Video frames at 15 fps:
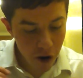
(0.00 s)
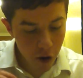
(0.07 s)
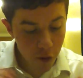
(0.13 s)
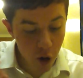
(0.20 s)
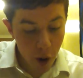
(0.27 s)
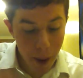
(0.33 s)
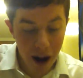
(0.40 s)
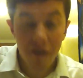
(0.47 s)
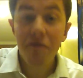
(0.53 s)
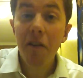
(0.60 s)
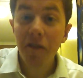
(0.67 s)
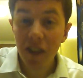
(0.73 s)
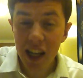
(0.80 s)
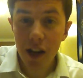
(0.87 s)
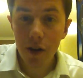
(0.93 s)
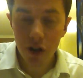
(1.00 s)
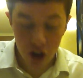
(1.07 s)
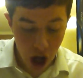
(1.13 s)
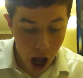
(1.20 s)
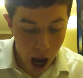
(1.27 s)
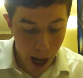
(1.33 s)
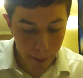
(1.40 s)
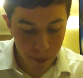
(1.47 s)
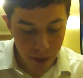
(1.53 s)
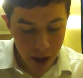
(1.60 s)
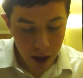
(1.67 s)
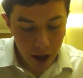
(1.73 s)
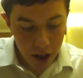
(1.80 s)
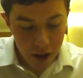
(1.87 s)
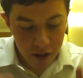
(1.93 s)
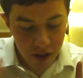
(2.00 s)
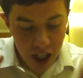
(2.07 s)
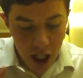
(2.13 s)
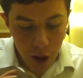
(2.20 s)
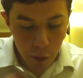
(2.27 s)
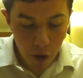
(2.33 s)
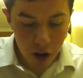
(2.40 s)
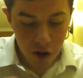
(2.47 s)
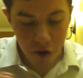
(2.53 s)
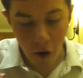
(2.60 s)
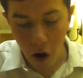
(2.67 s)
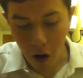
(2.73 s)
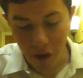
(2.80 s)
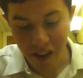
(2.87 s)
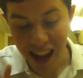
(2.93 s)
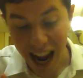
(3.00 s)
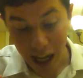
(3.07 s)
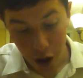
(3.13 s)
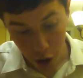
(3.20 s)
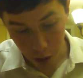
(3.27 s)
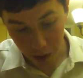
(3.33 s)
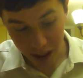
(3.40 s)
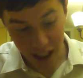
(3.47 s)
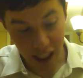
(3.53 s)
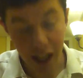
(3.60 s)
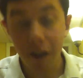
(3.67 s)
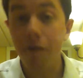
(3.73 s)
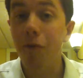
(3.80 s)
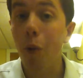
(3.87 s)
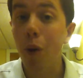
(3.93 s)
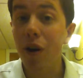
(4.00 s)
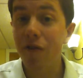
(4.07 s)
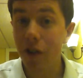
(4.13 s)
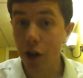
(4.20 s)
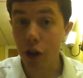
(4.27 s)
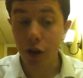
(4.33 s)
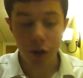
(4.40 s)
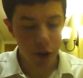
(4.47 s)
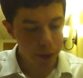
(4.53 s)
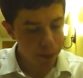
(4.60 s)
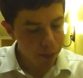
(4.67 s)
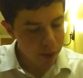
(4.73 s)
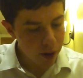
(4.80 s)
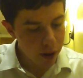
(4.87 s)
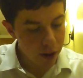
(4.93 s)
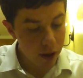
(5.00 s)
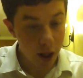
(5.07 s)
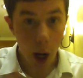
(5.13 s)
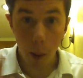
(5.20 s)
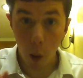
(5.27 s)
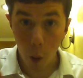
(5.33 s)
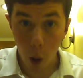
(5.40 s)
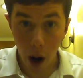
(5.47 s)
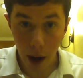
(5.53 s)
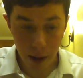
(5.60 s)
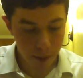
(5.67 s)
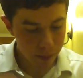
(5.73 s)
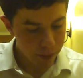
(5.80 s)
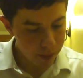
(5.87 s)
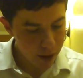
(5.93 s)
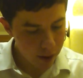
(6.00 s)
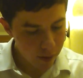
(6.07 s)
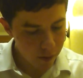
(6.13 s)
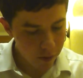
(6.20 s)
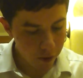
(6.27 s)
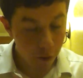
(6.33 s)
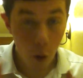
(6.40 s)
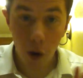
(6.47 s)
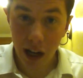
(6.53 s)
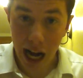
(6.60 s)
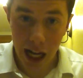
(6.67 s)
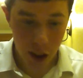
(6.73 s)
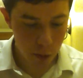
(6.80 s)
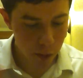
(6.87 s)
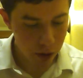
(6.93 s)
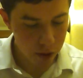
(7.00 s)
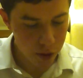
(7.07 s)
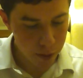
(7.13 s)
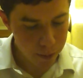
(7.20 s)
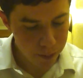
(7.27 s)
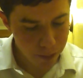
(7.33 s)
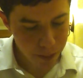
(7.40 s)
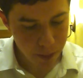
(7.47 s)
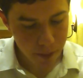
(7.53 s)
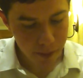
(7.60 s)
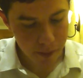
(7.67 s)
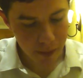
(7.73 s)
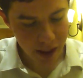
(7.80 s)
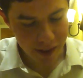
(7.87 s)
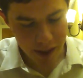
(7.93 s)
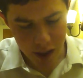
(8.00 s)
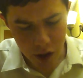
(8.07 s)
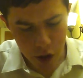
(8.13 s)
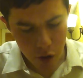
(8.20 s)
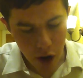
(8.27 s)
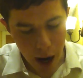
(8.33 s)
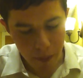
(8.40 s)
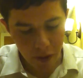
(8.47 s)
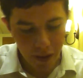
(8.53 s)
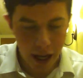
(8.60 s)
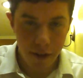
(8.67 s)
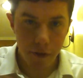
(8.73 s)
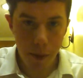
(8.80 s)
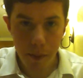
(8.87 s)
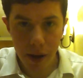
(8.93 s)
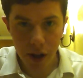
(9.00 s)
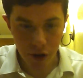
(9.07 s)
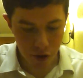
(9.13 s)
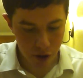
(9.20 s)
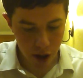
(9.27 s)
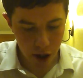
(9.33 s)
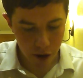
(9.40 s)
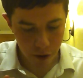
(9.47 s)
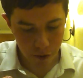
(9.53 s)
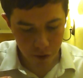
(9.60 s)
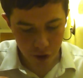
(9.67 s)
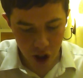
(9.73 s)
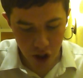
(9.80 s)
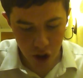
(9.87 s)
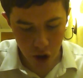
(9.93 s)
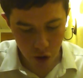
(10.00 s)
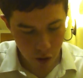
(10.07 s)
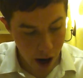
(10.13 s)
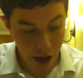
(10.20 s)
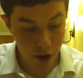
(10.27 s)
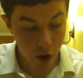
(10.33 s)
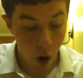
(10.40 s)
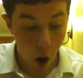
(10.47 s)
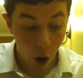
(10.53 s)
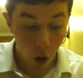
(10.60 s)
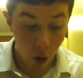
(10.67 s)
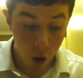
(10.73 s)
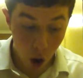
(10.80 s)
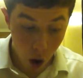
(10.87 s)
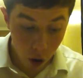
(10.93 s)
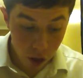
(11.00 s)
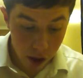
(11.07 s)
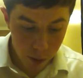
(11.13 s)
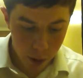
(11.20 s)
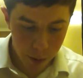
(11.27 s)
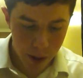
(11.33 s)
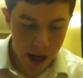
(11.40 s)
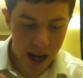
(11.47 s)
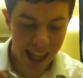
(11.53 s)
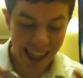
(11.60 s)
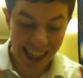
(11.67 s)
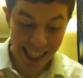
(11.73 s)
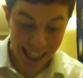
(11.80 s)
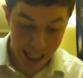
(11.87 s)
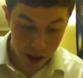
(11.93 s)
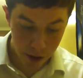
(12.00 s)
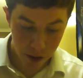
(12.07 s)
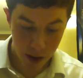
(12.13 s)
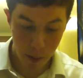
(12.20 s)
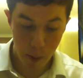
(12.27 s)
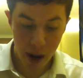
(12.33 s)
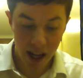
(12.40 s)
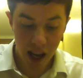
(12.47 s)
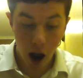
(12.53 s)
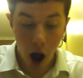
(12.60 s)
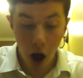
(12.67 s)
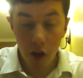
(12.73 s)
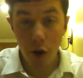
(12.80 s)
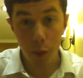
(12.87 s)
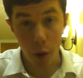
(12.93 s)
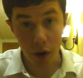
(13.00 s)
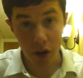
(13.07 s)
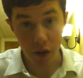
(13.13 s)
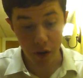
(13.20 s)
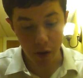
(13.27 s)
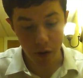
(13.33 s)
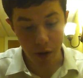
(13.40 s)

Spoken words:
over about 50 years' time. These books fall naturally into 4 divisions. Number 1, the 4 Gospels. These describe the life and ministry of Jesus Christ. Although they were written later than many other books in the